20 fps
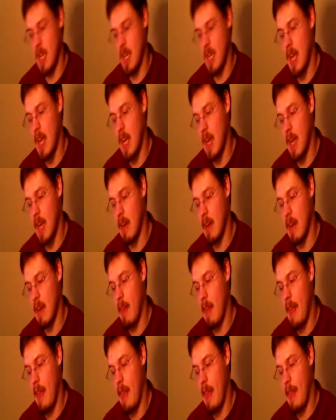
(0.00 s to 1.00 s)
And
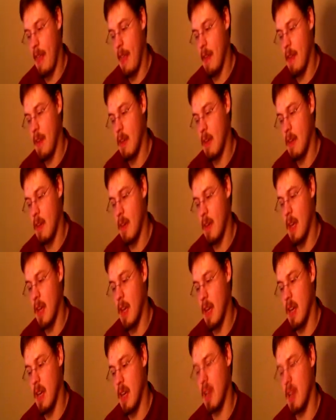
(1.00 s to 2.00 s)

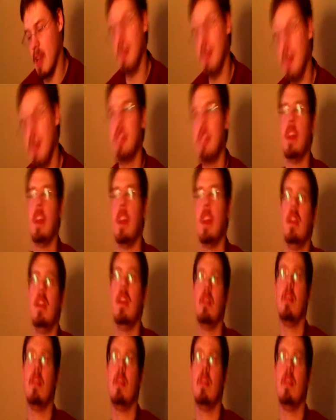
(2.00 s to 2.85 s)
eventually